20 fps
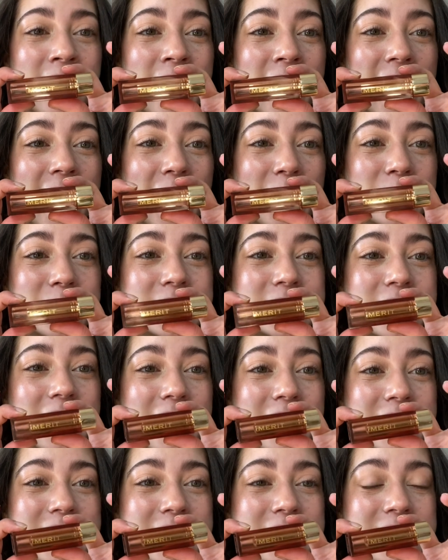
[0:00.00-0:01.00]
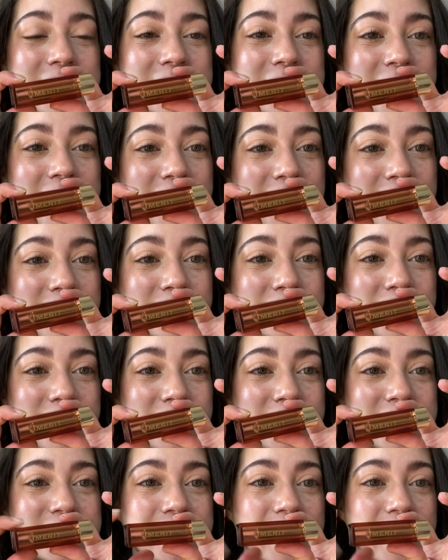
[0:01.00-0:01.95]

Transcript: how luxe it looks.